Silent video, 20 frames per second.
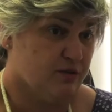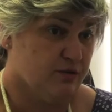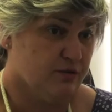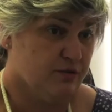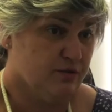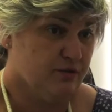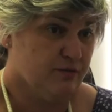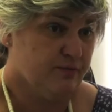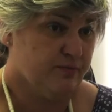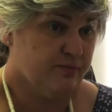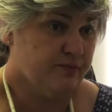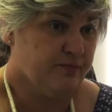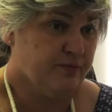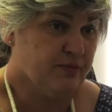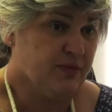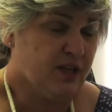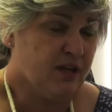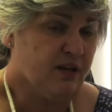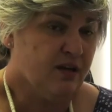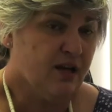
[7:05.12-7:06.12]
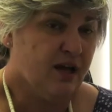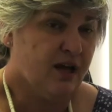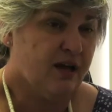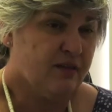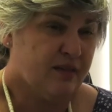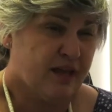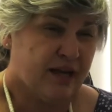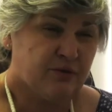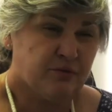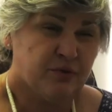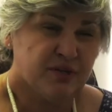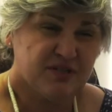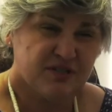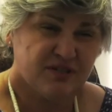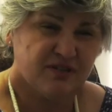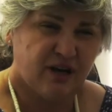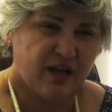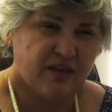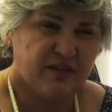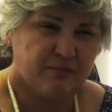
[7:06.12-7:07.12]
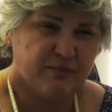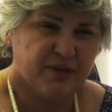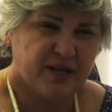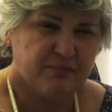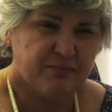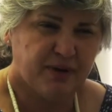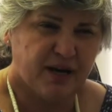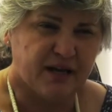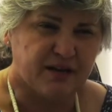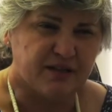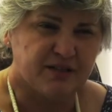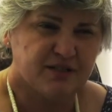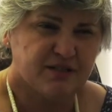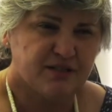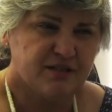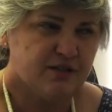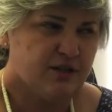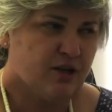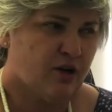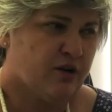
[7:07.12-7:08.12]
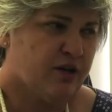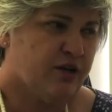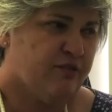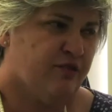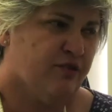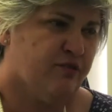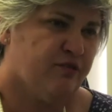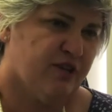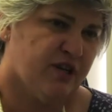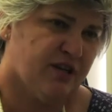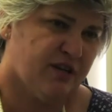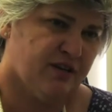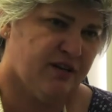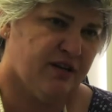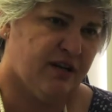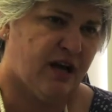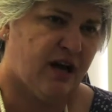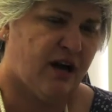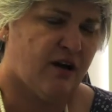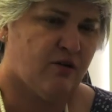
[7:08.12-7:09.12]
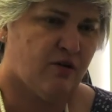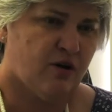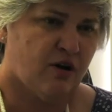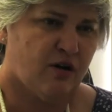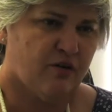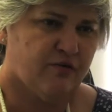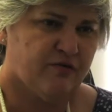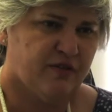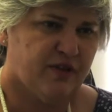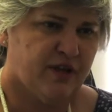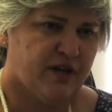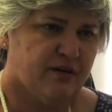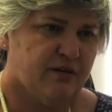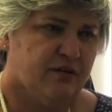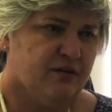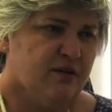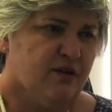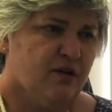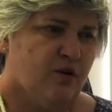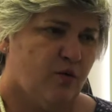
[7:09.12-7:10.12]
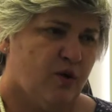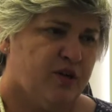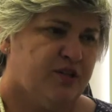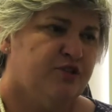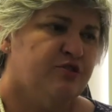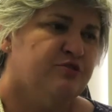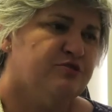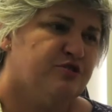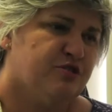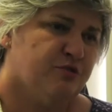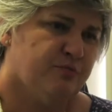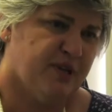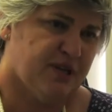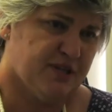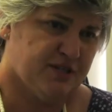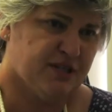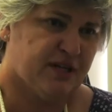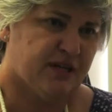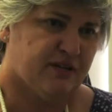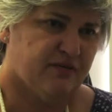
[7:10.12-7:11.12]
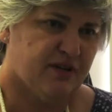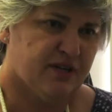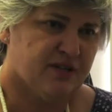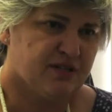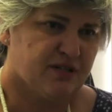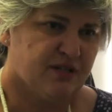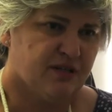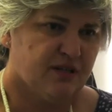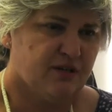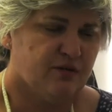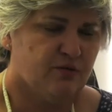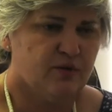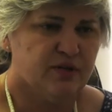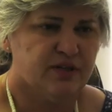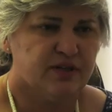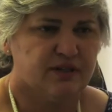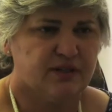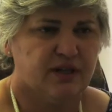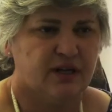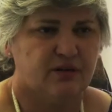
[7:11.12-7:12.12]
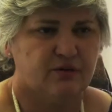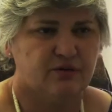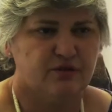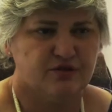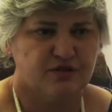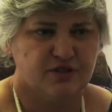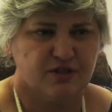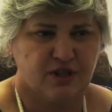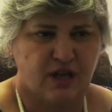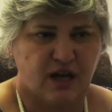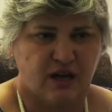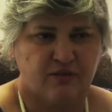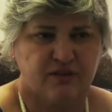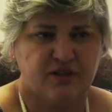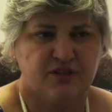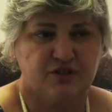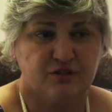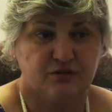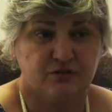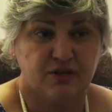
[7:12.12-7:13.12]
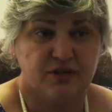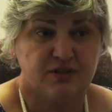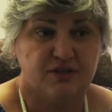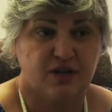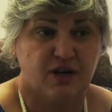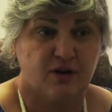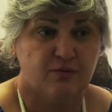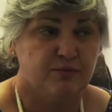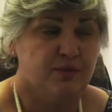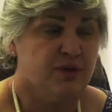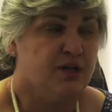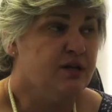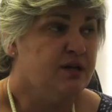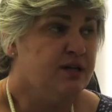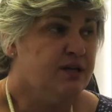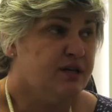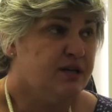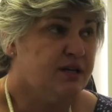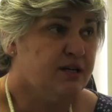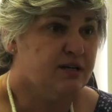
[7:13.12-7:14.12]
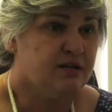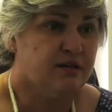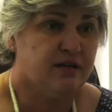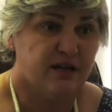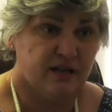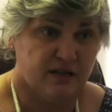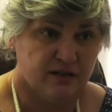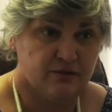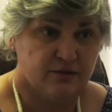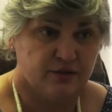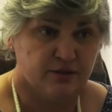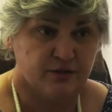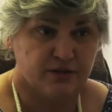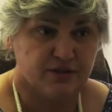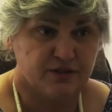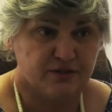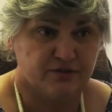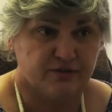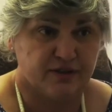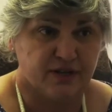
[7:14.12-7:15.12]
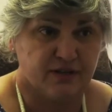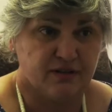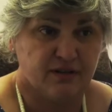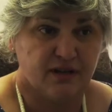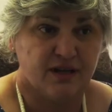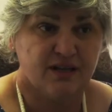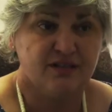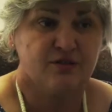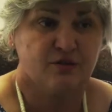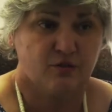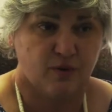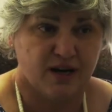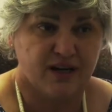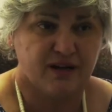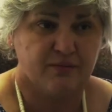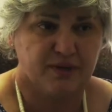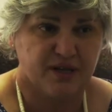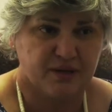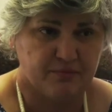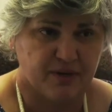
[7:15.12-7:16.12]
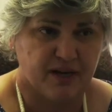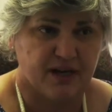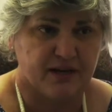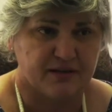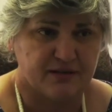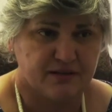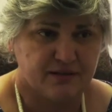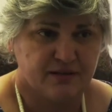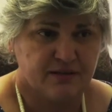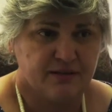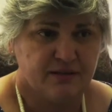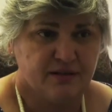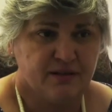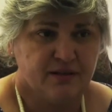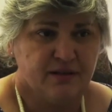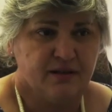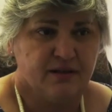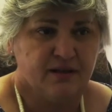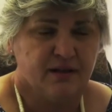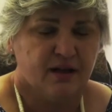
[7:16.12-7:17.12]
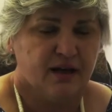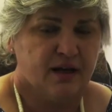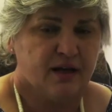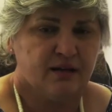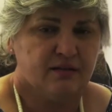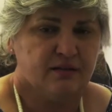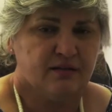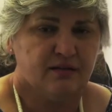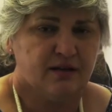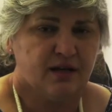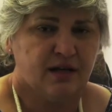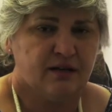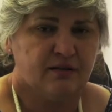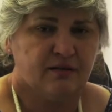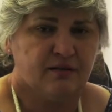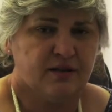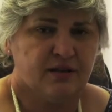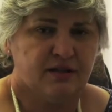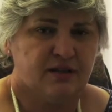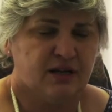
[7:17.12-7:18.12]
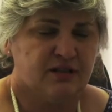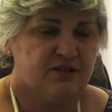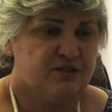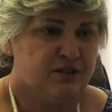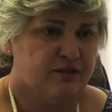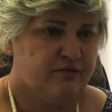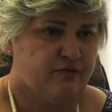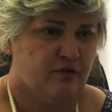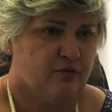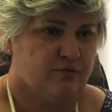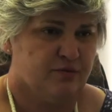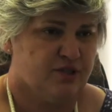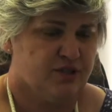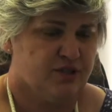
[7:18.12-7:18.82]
to. And that was a rather big place. Now, if you think now of what used to be Suidwes Kinderoord and who is now the children's home in Hiludua Street, it's quite a big place. And the Dutch Reformed